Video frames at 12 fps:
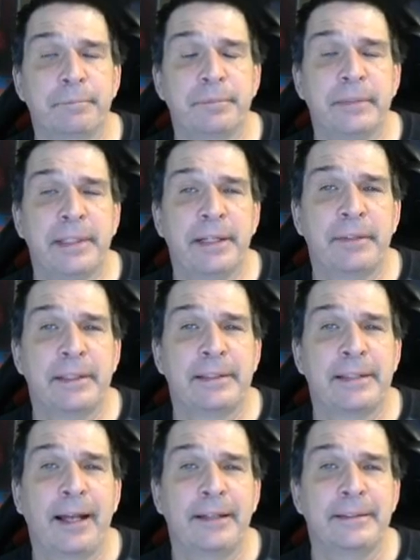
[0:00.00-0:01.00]
Given in
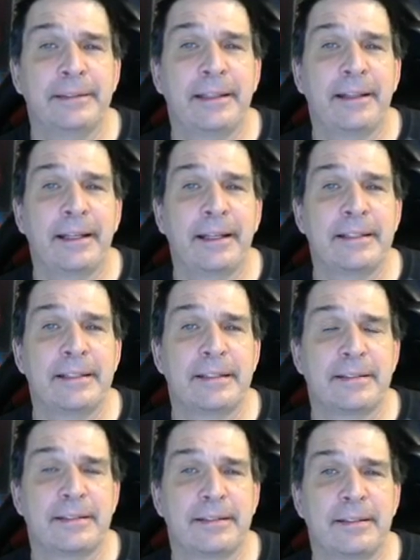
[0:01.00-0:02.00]
Thailand, the thing
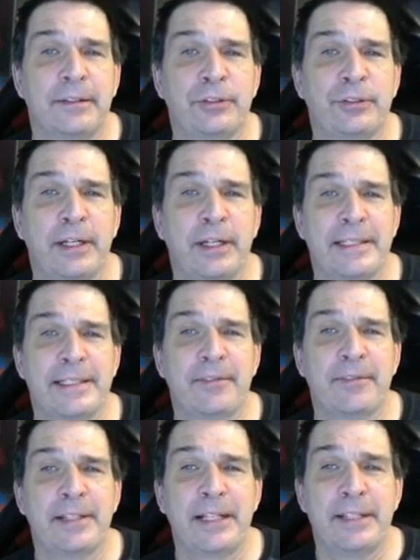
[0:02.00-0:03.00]
is, they're training
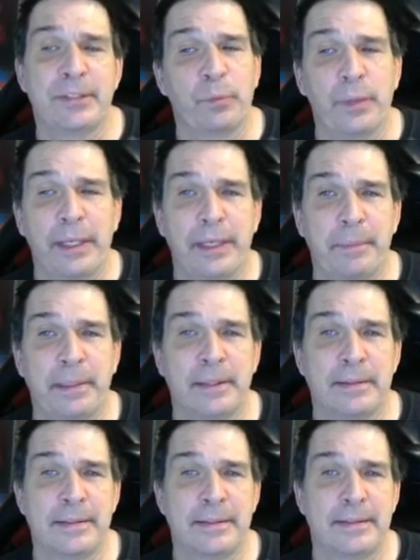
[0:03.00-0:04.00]
7 days a week
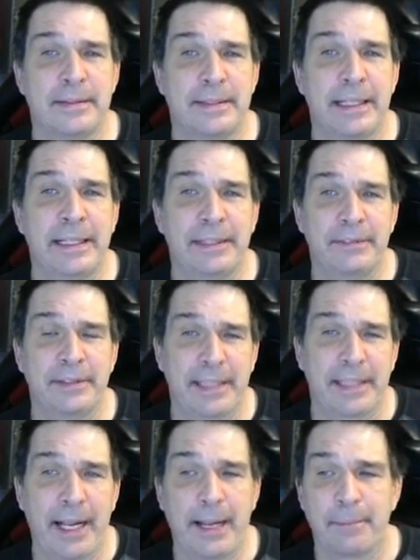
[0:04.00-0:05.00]
because they live at the
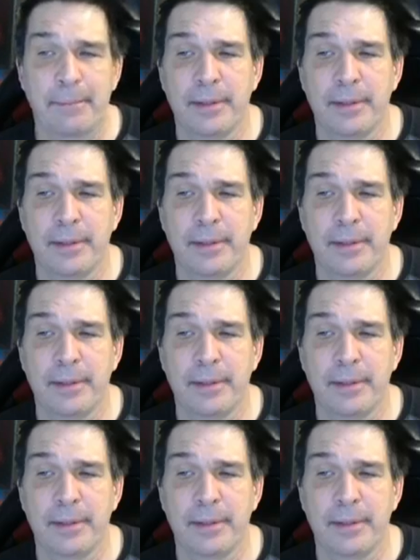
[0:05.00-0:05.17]
camp.